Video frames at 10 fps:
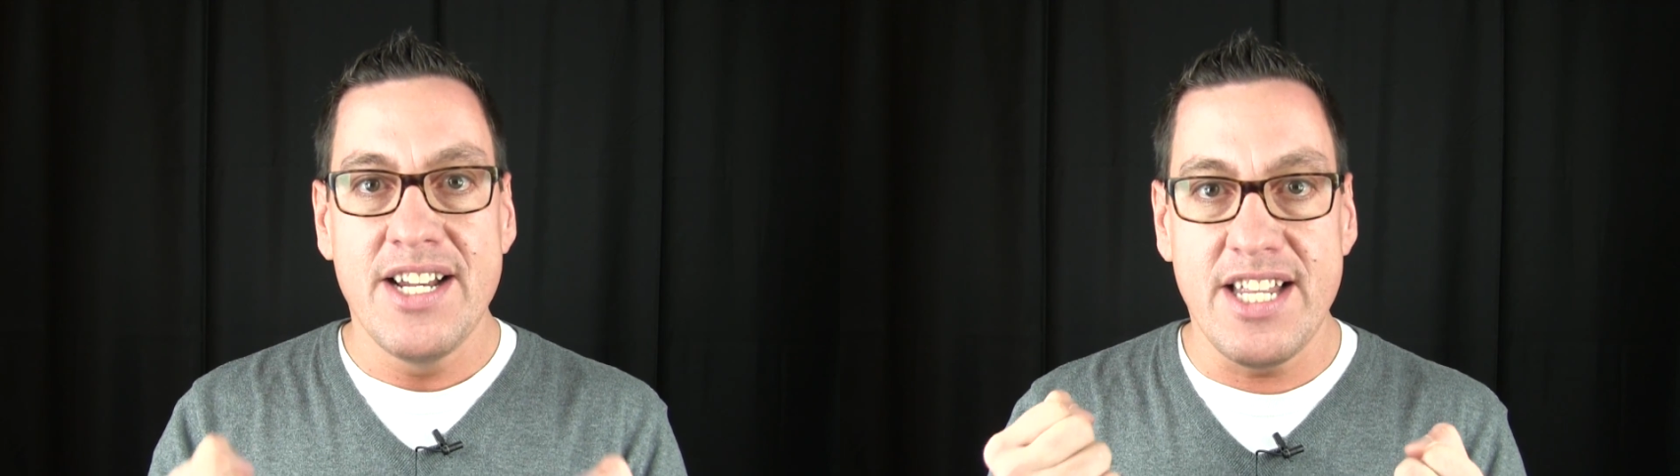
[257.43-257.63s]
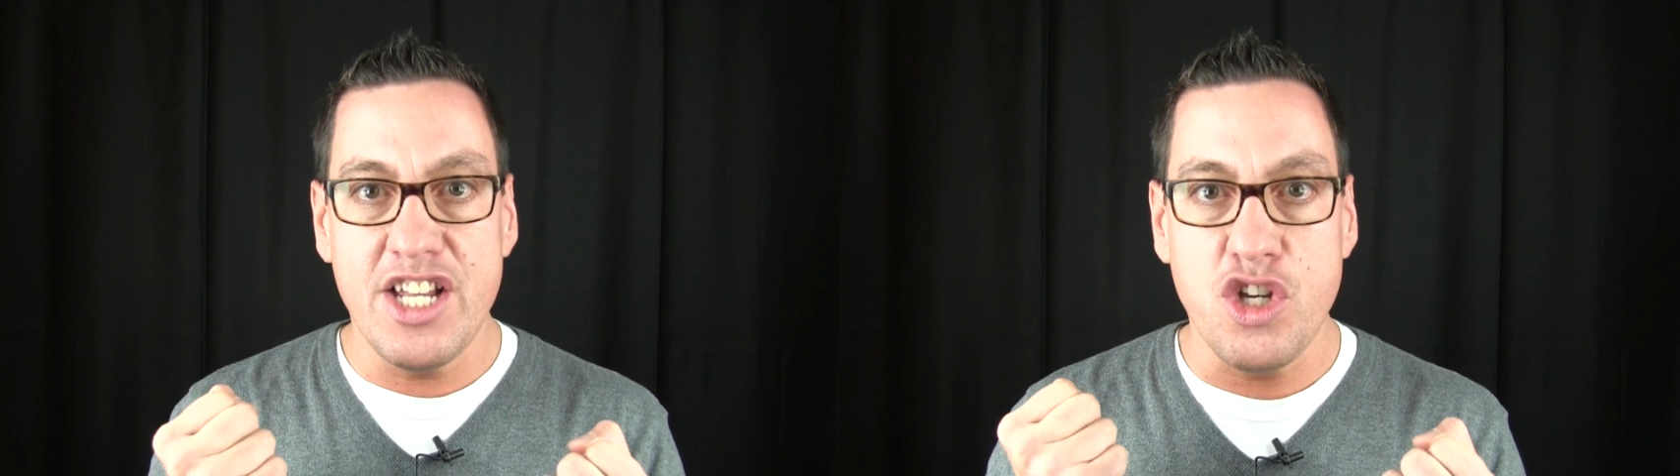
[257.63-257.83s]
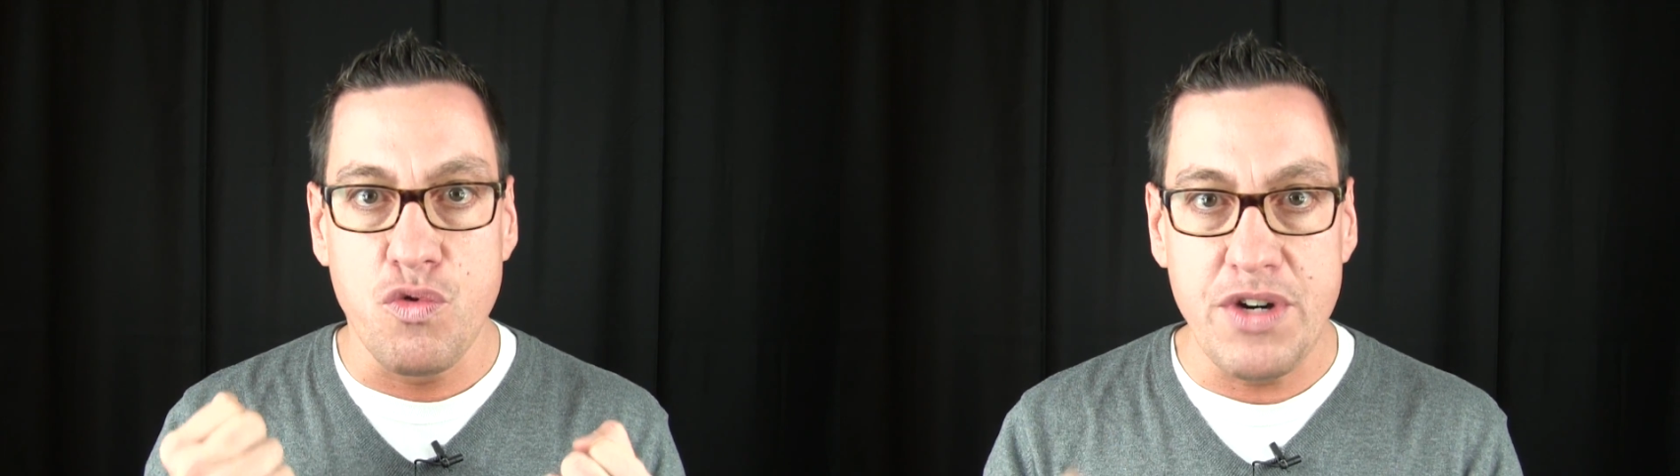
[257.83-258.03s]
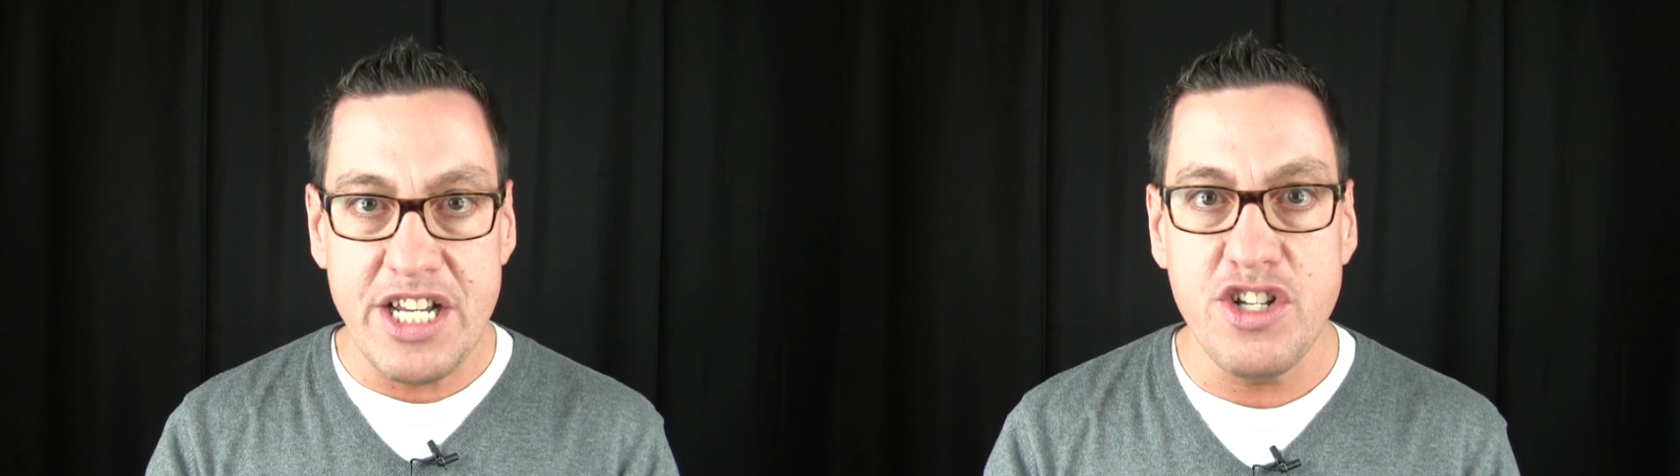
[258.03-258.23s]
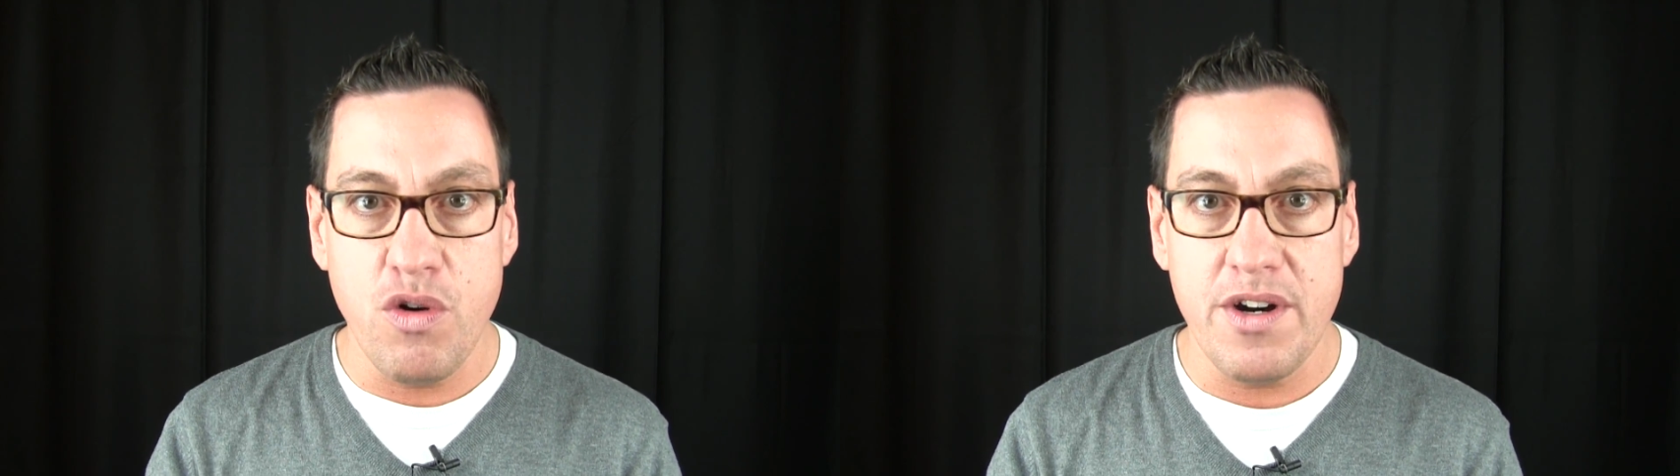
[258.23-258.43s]
to this
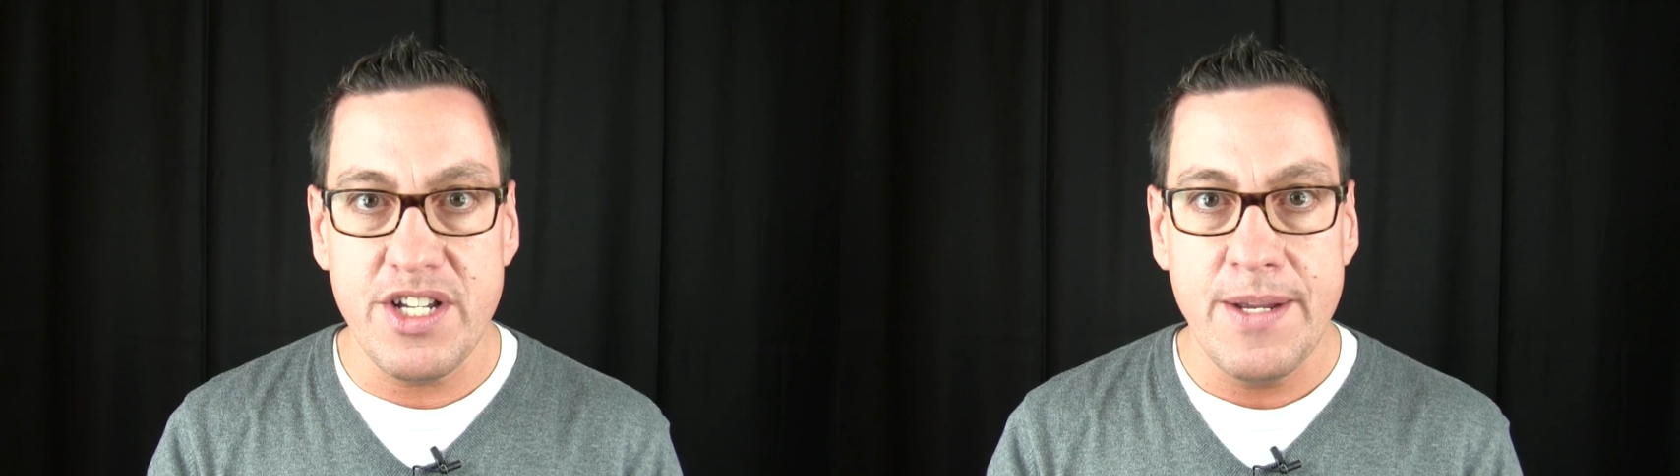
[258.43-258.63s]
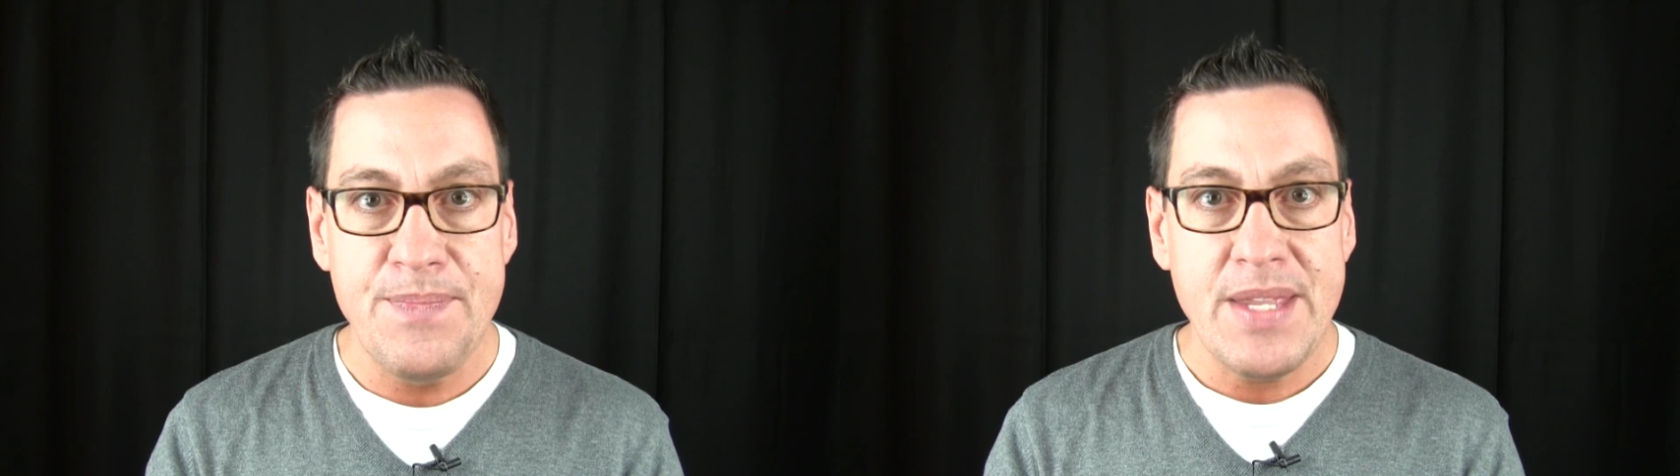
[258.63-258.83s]
resource.